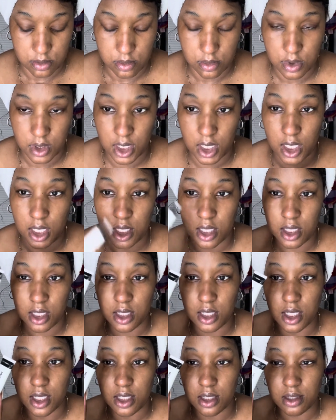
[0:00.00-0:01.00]
the Ink Key
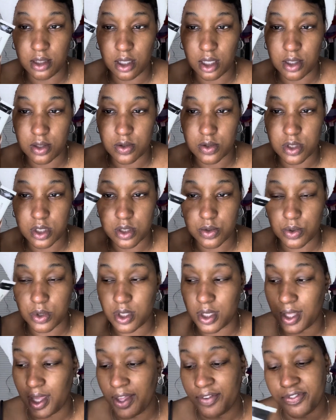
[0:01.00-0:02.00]
line, I use this one,
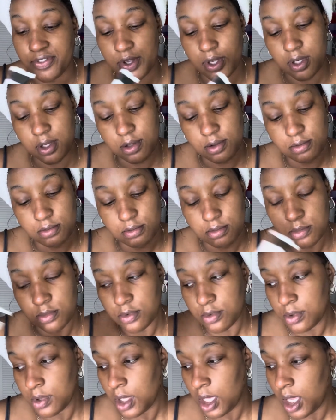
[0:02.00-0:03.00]
the caffeine.
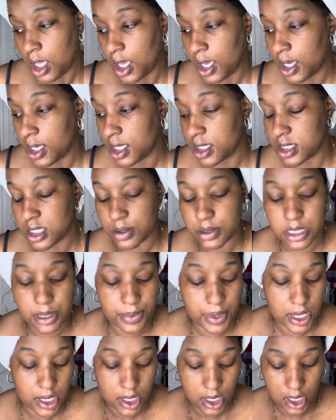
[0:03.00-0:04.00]
And then sometime
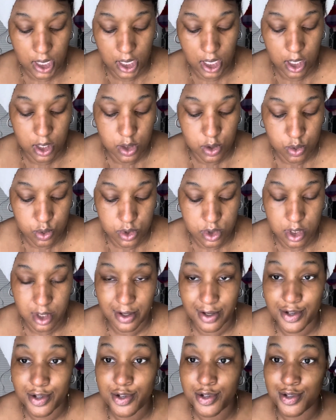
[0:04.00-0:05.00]
at night I use
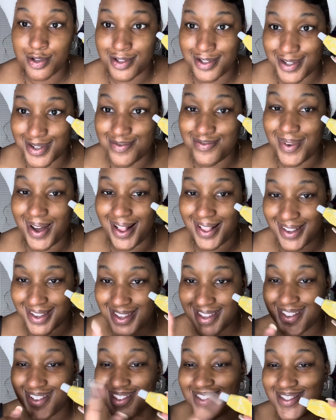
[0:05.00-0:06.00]
the Good
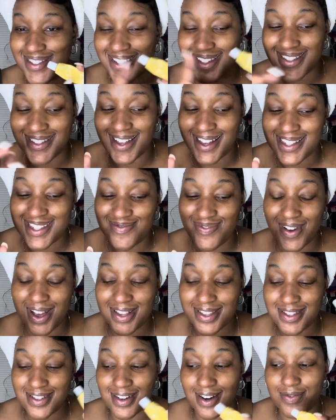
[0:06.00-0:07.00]
Molecules. It's not
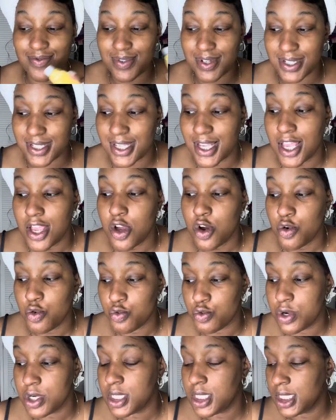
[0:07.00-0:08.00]
sponsored. I'm just
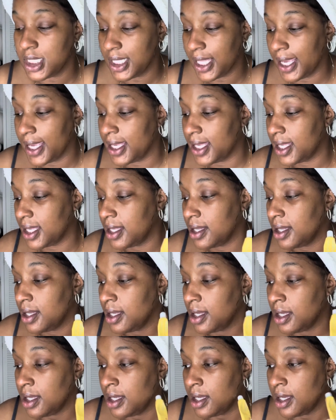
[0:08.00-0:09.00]
really
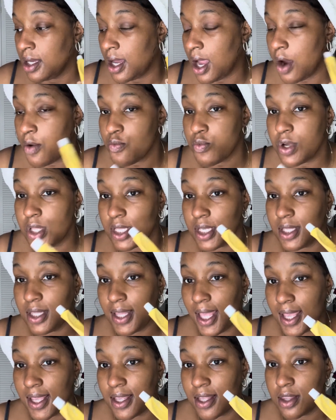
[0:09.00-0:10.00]

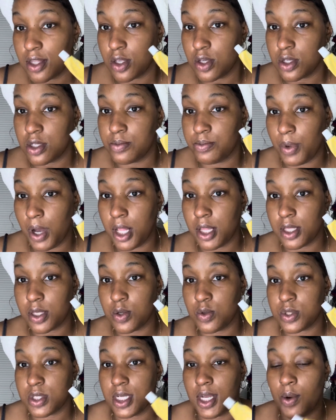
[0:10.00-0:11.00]
liking the Good
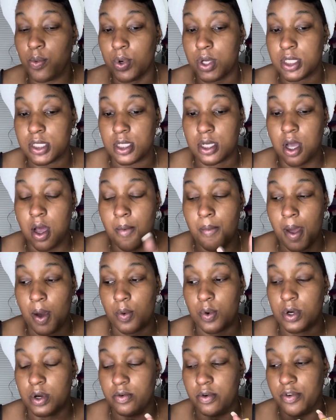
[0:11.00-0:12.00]
Molecules, and I wanted to come back
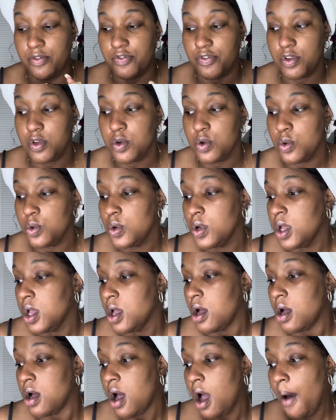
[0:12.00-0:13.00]
with a review
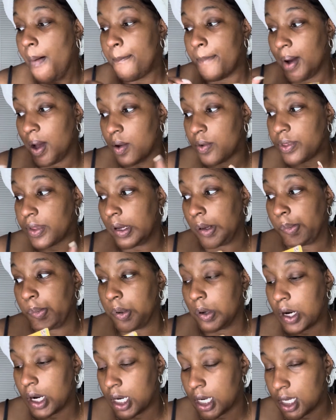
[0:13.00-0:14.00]
about their
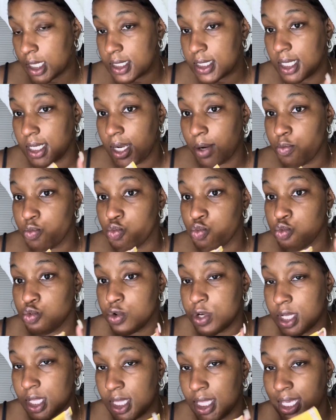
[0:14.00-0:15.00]
products, and I'm
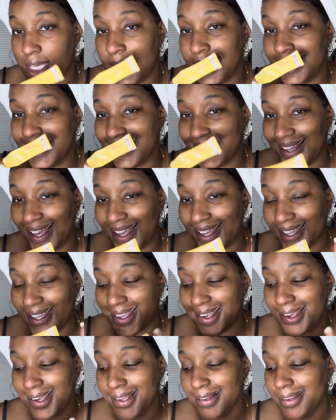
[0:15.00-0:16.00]
really
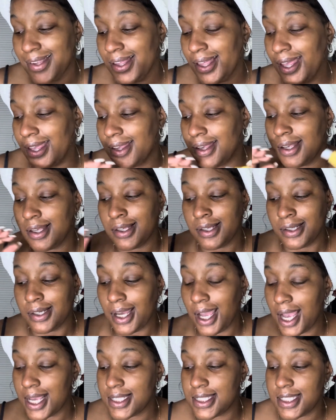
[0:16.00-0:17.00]
liking it. Like,
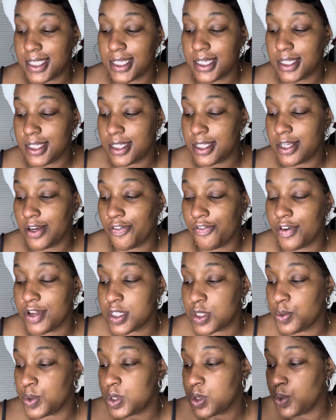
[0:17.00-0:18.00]
I see the
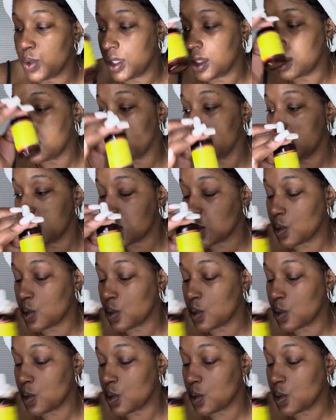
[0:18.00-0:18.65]
difference between this